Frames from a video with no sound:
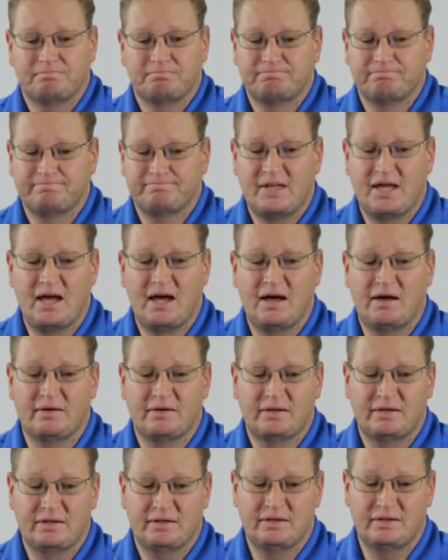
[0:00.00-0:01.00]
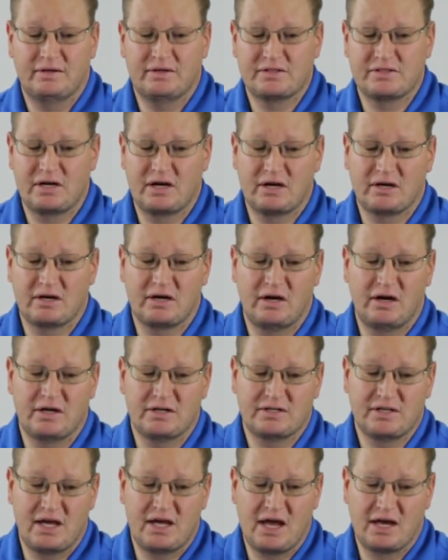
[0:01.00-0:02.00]
yeah, there's our
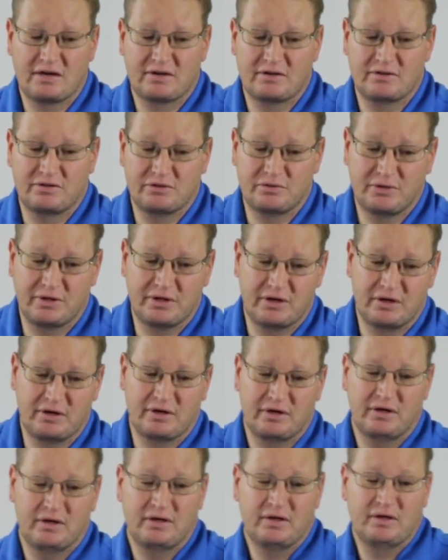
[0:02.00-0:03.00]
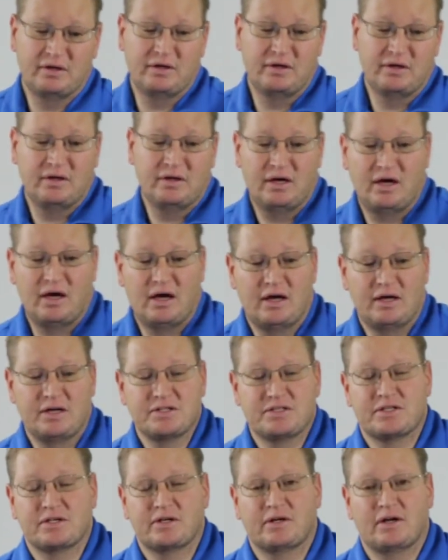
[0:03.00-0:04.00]
contact, Twitter,
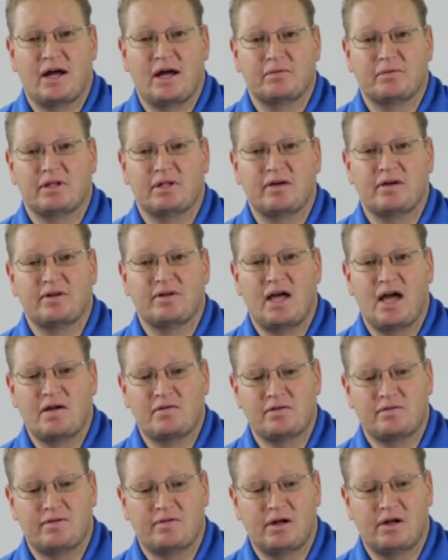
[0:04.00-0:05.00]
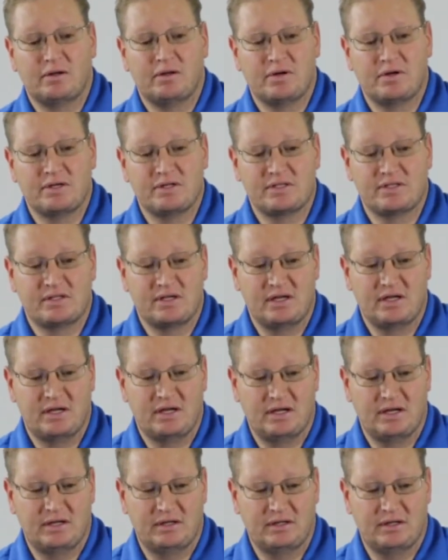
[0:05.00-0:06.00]
Instagram. I'd love to have you follow us
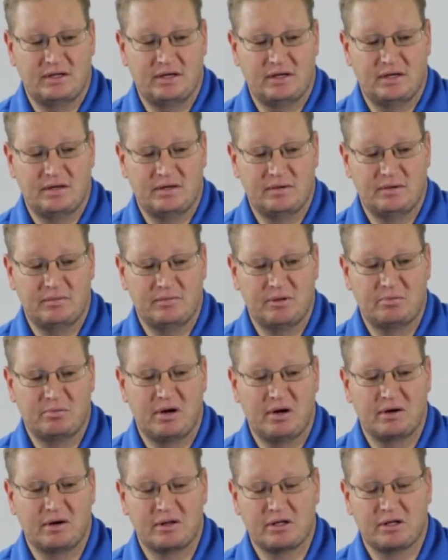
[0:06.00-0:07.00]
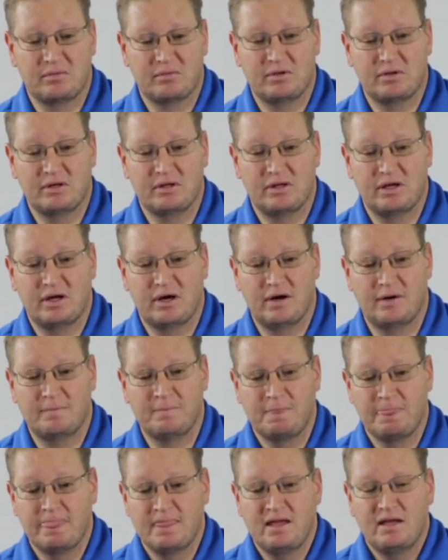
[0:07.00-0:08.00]
and be part of the community there.
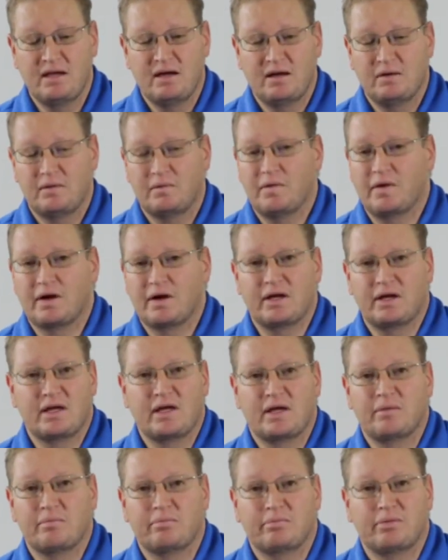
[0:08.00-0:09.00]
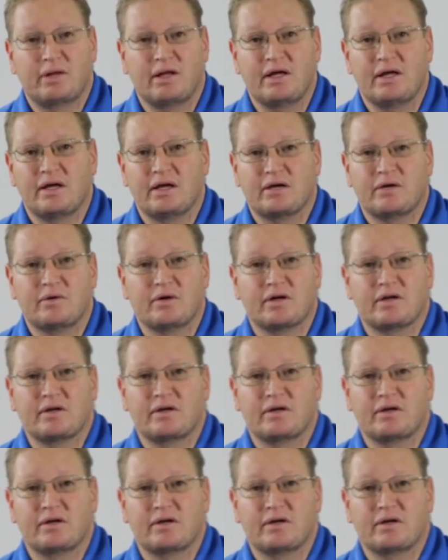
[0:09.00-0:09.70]
We're going to again play a quick